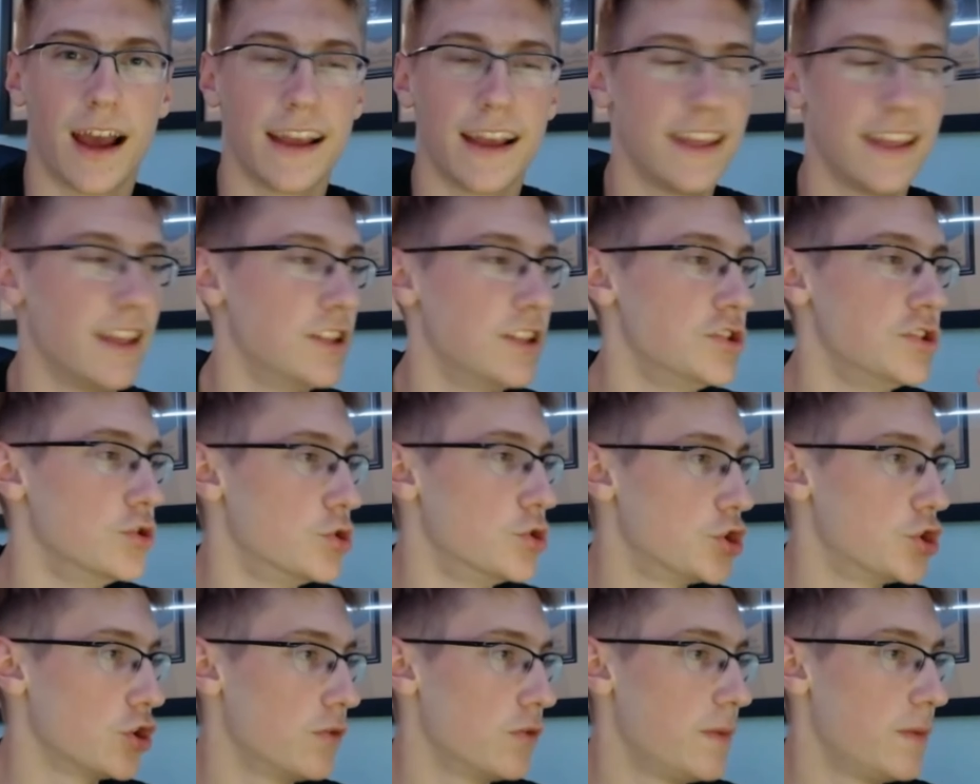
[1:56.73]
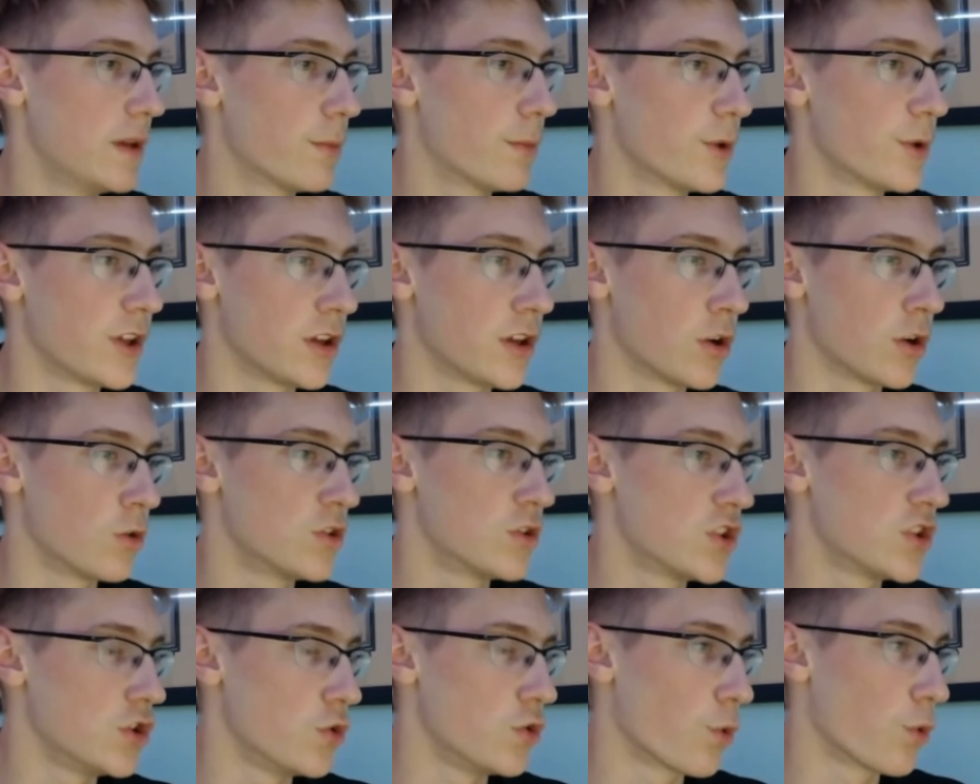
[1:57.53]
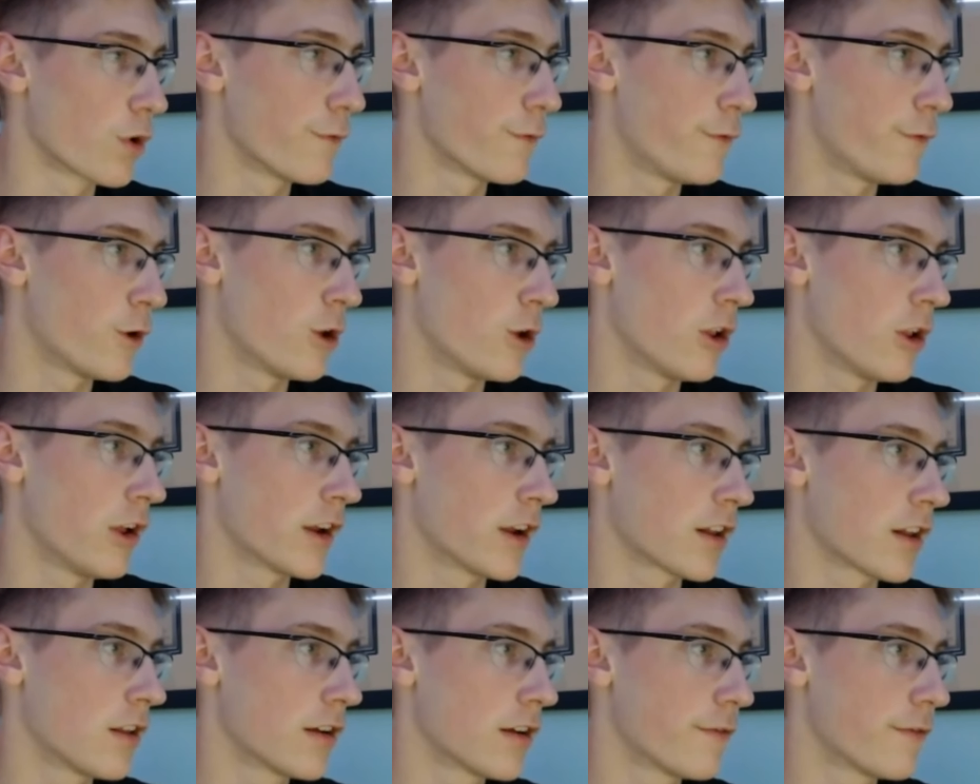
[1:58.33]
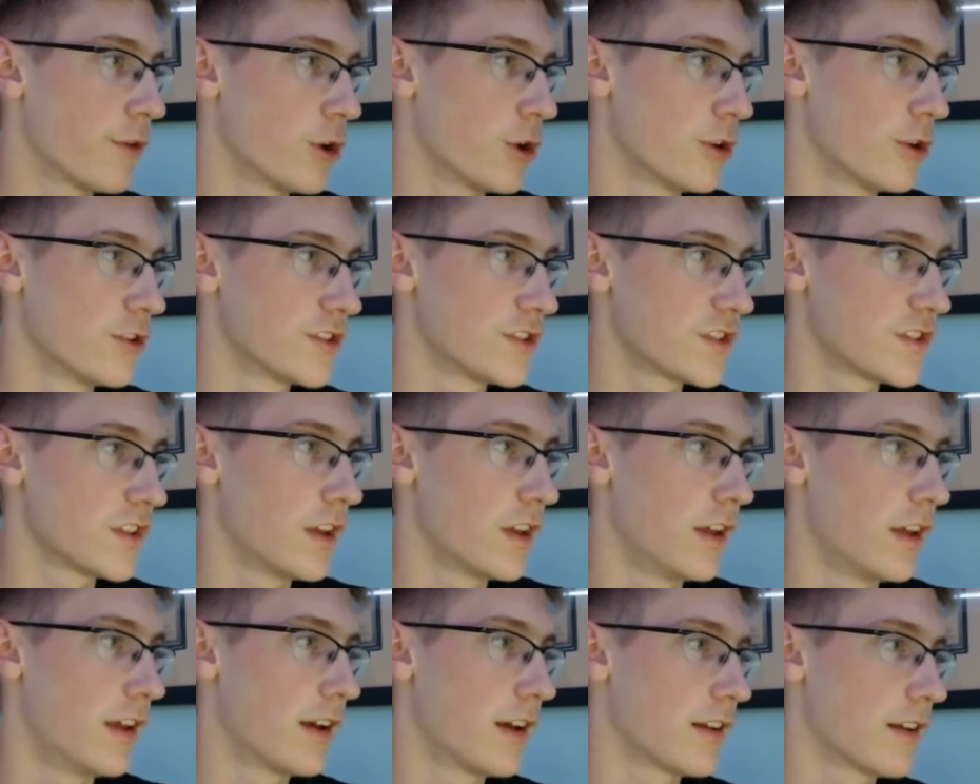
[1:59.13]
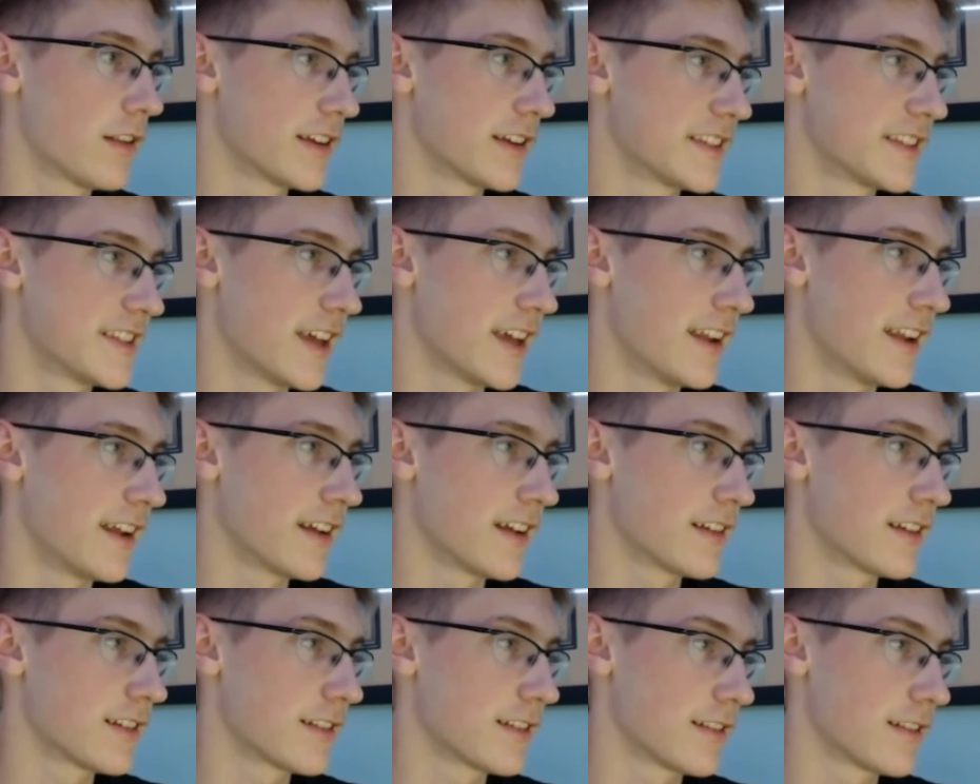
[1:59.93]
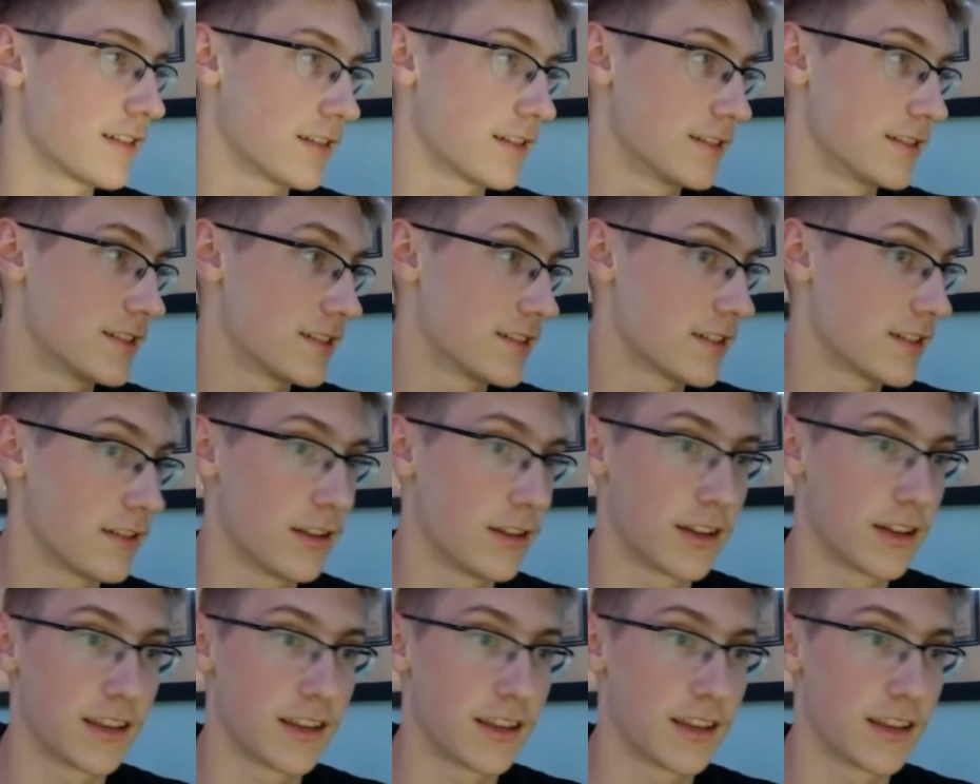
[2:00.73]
key, you should be able to go to your funnel on ClickFunnels, click settings, click